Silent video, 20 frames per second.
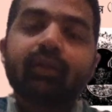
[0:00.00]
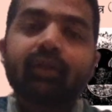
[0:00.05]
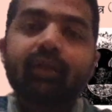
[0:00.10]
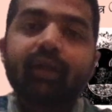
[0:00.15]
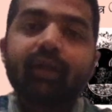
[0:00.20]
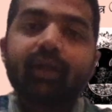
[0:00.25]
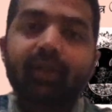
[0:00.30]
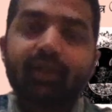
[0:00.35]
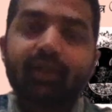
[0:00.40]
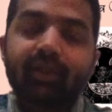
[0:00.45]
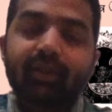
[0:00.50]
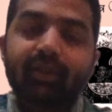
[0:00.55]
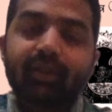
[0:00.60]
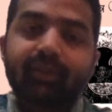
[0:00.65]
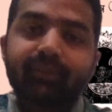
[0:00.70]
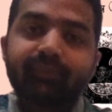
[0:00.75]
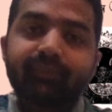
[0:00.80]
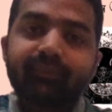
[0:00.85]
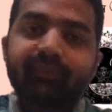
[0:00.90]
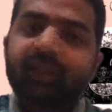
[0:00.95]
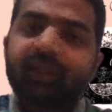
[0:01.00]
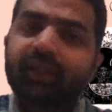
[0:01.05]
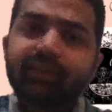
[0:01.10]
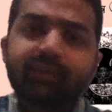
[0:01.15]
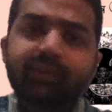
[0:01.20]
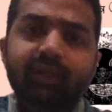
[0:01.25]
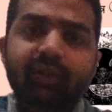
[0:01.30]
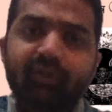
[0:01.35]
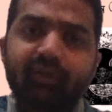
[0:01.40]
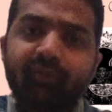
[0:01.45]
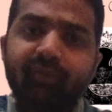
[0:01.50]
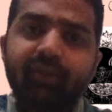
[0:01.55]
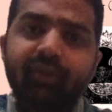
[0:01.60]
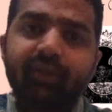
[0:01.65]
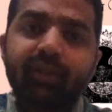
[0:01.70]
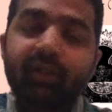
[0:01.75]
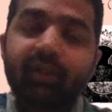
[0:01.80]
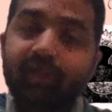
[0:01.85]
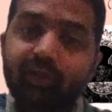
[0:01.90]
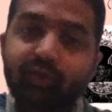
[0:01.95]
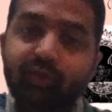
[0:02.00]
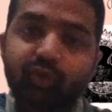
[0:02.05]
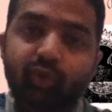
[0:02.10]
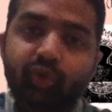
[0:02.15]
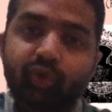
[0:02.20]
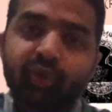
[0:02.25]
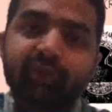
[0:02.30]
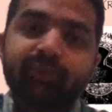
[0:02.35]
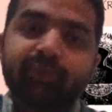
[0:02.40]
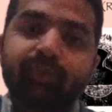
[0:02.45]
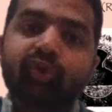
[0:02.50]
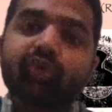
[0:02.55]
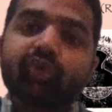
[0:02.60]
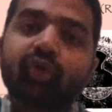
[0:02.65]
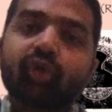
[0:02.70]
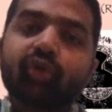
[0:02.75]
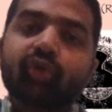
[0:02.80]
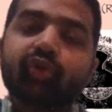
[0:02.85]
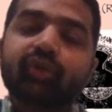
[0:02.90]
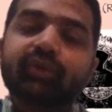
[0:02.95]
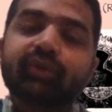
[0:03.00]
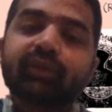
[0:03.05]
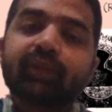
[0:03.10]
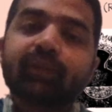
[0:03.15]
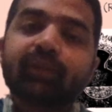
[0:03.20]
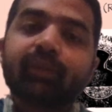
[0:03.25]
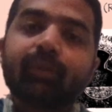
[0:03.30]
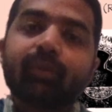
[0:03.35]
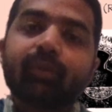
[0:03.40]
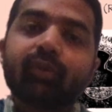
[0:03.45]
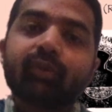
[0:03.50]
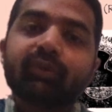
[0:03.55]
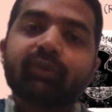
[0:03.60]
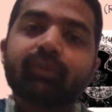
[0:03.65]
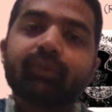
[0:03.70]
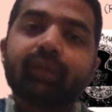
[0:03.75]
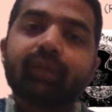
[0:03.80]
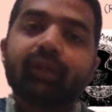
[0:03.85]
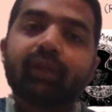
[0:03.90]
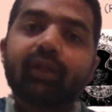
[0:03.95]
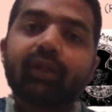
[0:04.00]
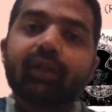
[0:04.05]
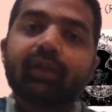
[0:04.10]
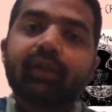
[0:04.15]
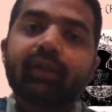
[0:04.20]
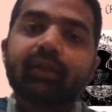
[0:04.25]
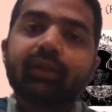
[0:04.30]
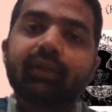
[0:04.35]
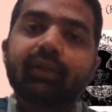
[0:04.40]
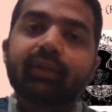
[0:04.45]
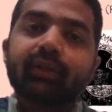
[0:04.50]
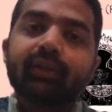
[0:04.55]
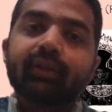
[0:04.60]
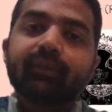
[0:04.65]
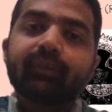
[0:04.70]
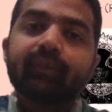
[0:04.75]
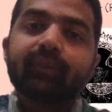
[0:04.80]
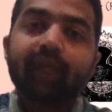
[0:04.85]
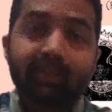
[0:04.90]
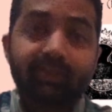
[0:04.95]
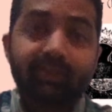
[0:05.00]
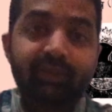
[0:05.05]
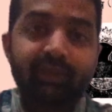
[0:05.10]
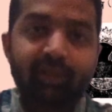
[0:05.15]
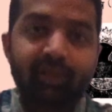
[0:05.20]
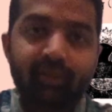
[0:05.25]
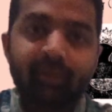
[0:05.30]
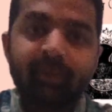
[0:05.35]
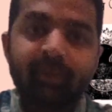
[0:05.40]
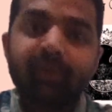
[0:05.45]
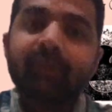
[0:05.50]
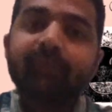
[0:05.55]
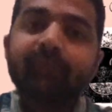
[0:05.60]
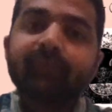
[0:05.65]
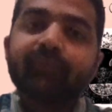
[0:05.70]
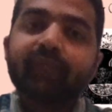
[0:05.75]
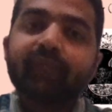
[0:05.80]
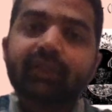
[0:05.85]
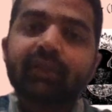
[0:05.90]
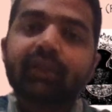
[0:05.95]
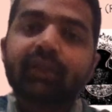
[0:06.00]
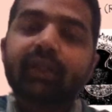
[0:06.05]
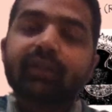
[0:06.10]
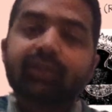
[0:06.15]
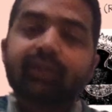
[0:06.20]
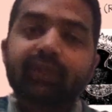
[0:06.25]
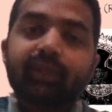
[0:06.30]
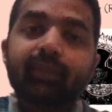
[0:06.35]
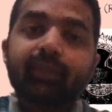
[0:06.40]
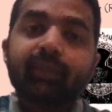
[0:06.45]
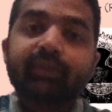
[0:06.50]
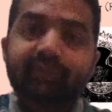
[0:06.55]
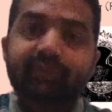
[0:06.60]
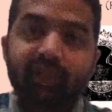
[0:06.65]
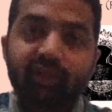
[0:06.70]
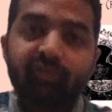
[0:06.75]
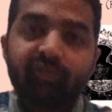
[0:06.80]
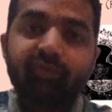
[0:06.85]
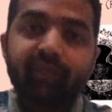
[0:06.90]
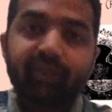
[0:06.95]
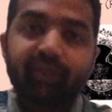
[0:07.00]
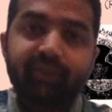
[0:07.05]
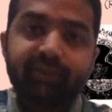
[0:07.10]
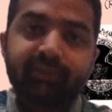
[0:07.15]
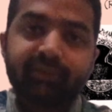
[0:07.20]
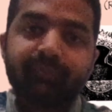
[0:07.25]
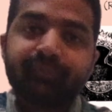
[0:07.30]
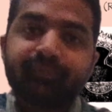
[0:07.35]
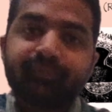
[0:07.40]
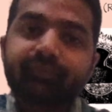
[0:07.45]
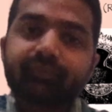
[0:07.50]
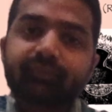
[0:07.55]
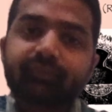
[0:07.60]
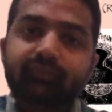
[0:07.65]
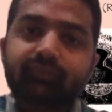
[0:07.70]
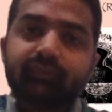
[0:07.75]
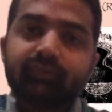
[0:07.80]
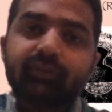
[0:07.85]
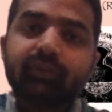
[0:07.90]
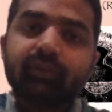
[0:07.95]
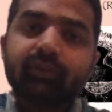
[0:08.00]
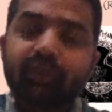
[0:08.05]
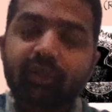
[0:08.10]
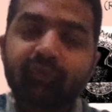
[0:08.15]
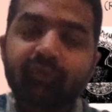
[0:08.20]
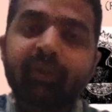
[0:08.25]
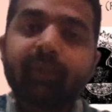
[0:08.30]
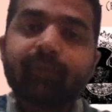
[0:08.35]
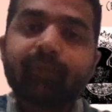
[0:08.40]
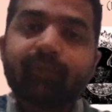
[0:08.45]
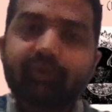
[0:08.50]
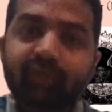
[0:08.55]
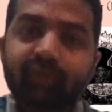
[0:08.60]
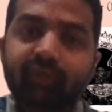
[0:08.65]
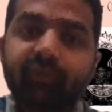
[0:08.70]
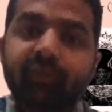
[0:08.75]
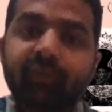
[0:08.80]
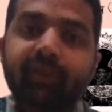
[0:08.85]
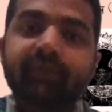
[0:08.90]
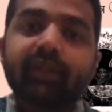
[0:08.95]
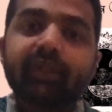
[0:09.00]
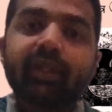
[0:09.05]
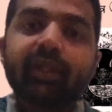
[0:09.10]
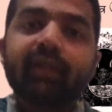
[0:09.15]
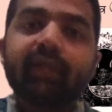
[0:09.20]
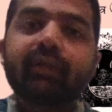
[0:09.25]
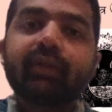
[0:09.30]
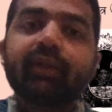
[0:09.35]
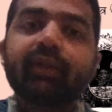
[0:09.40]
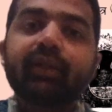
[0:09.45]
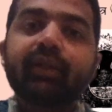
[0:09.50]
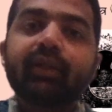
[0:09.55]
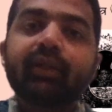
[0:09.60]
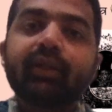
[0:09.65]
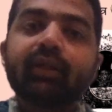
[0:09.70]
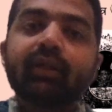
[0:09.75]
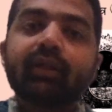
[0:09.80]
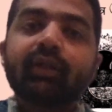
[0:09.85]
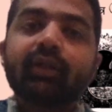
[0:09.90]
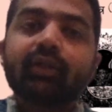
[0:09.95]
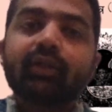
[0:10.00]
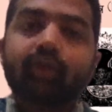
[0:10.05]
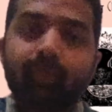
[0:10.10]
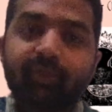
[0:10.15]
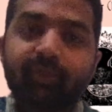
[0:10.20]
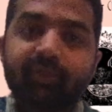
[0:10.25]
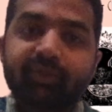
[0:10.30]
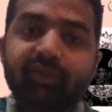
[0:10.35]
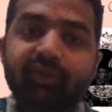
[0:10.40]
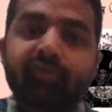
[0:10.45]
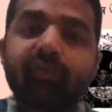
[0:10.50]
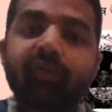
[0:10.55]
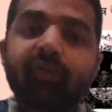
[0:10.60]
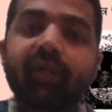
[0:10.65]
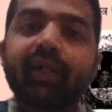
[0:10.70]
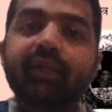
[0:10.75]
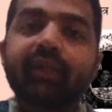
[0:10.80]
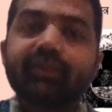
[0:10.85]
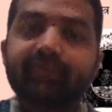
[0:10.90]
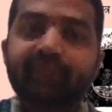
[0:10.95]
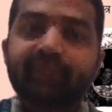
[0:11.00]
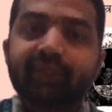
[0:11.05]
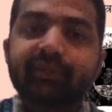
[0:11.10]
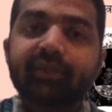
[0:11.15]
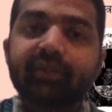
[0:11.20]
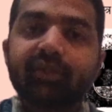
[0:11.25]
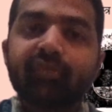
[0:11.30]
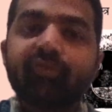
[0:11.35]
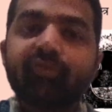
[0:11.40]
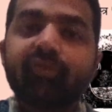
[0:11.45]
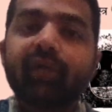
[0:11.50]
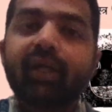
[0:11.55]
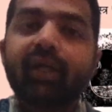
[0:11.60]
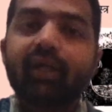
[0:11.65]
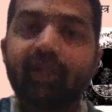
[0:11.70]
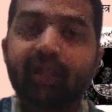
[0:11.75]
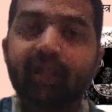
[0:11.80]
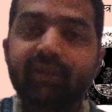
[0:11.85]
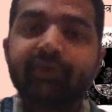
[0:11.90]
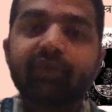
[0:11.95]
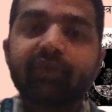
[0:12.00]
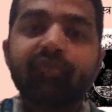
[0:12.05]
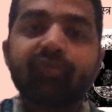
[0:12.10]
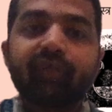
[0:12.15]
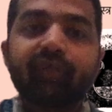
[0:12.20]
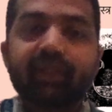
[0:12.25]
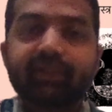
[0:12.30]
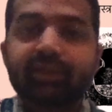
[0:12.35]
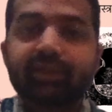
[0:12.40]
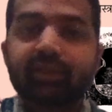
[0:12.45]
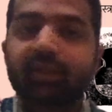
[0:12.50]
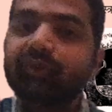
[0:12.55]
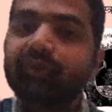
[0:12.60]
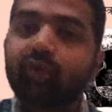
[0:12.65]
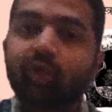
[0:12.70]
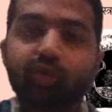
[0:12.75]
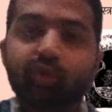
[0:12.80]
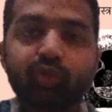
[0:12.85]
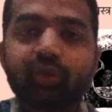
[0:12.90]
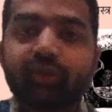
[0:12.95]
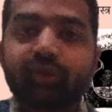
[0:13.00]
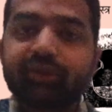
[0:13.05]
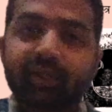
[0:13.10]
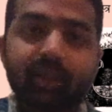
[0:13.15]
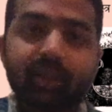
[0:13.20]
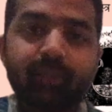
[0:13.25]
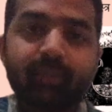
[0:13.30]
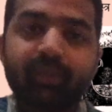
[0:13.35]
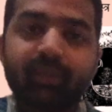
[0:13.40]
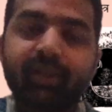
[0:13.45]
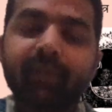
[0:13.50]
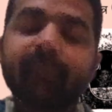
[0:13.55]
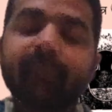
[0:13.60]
And like this, they are very, and there's also this books also describe about something like Anjana. Anjana is nothing but sulfides, and different type of sulfides like the copper sulfide, zinc sulfide, lead sulfide, etc. is also described here.